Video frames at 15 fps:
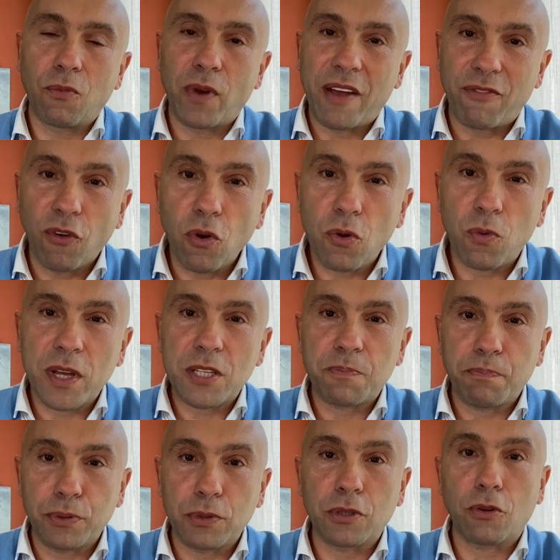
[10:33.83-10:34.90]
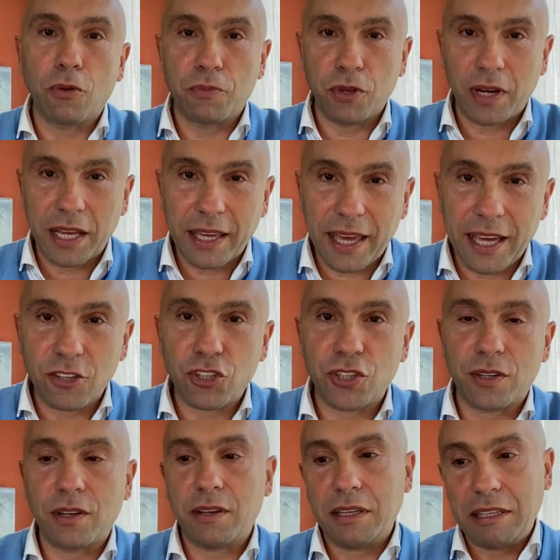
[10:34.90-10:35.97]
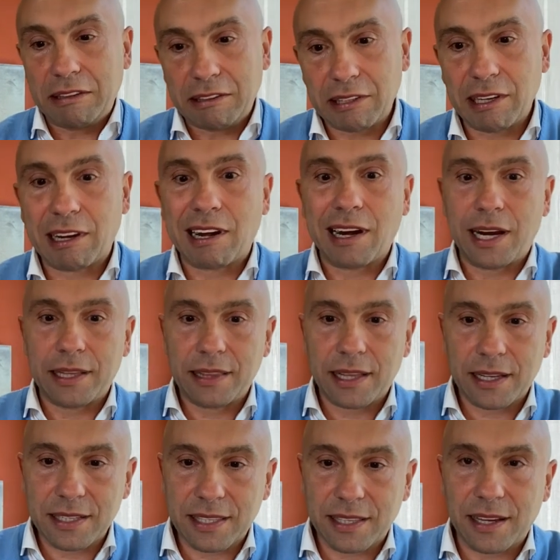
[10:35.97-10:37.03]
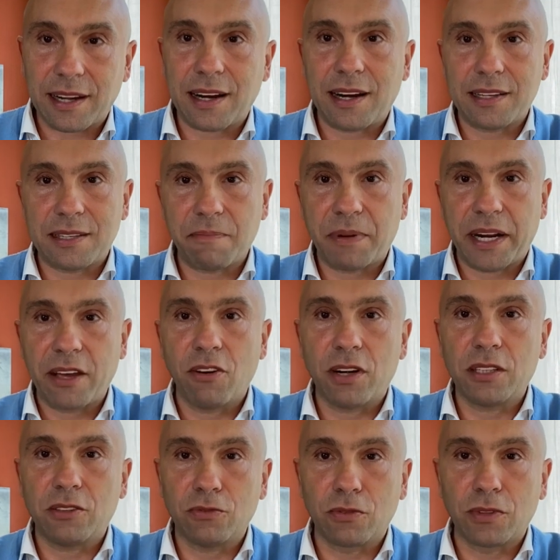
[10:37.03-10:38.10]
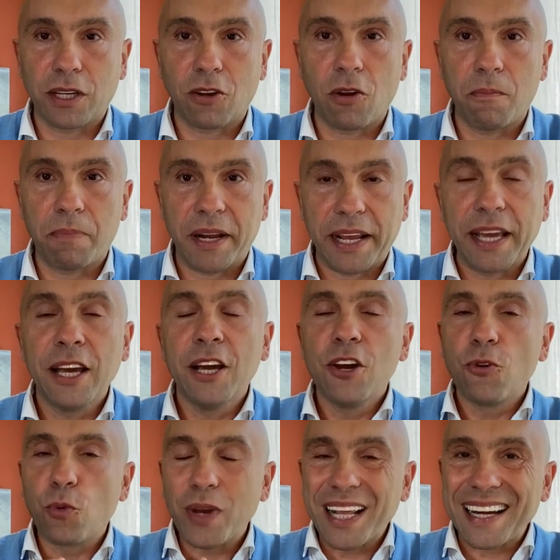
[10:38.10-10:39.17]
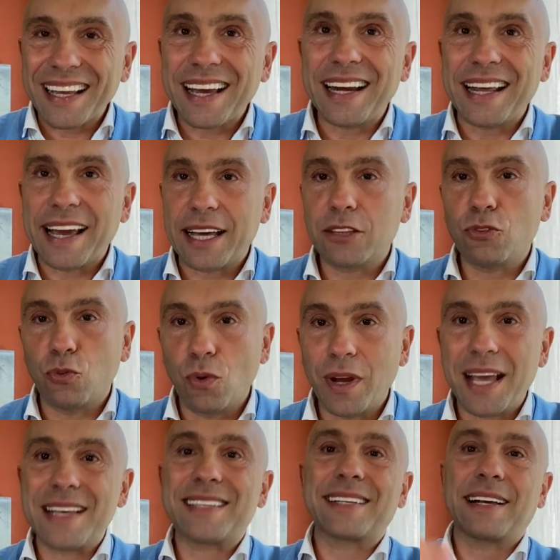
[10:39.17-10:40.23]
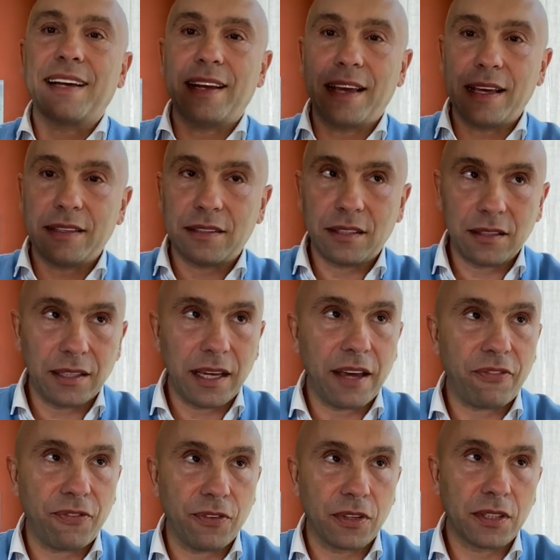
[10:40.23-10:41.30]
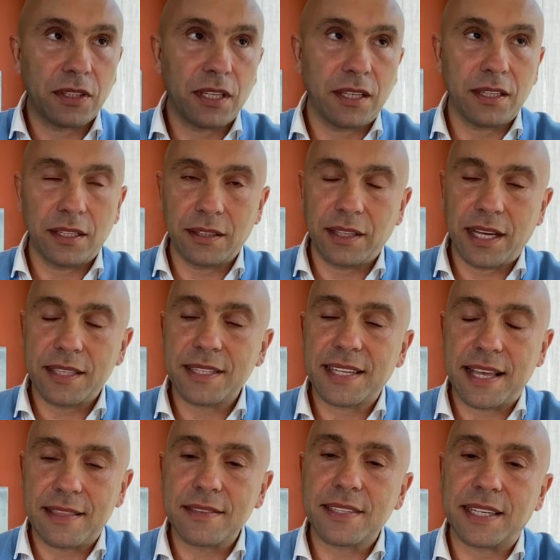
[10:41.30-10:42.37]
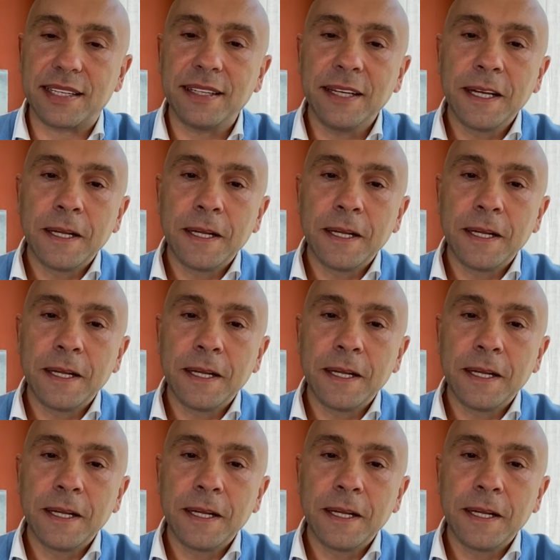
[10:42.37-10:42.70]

we have always put communication, internal and external, as a priority to the company. We really had to escalate the effort uh, in that sense